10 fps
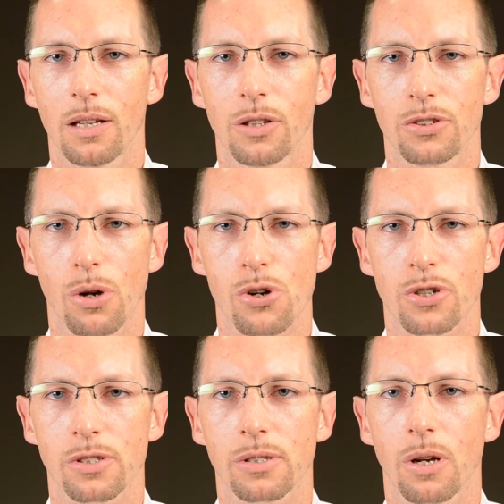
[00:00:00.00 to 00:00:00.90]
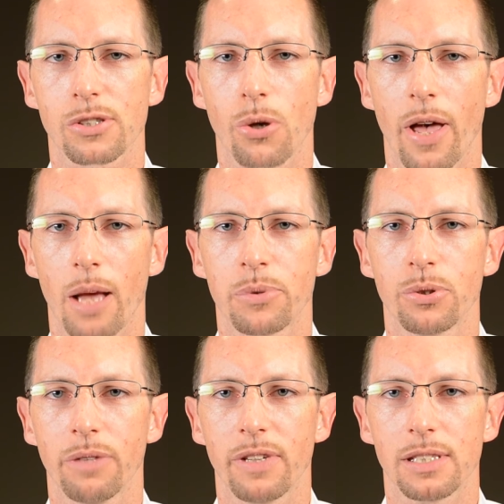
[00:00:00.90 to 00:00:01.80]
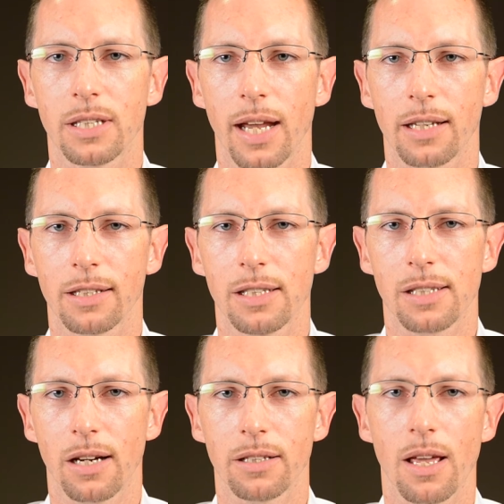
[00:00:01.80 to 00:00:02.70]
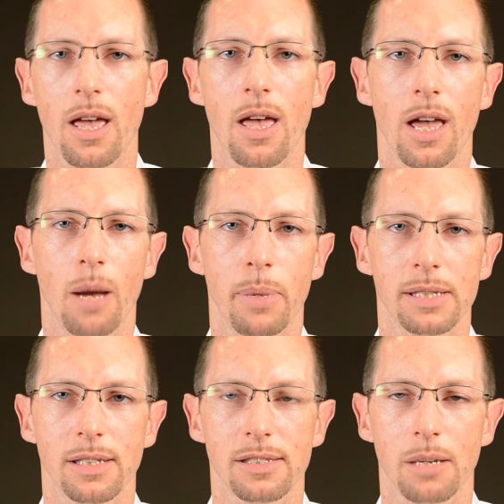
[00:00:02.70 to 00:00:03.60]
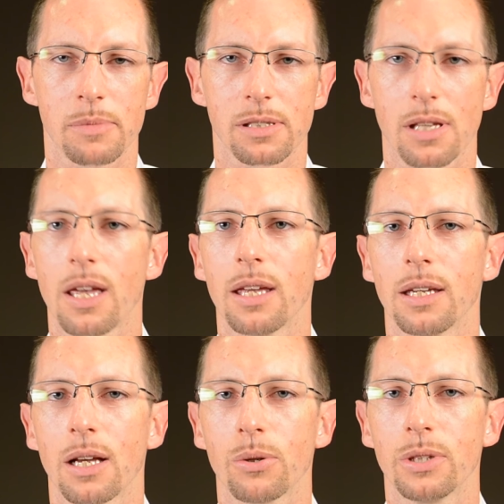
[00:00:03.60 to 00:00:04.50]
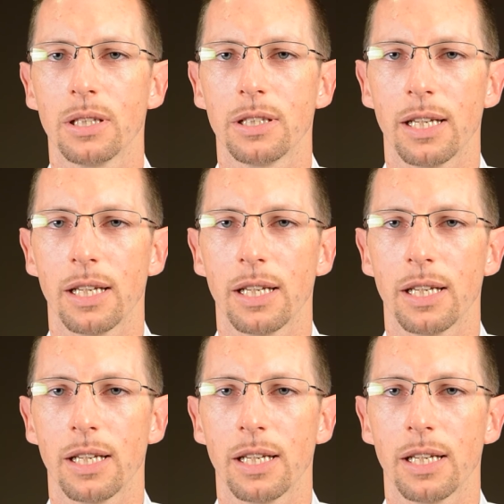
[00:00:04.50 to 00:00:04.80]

The solutions also help you investigate and design APA systems, including the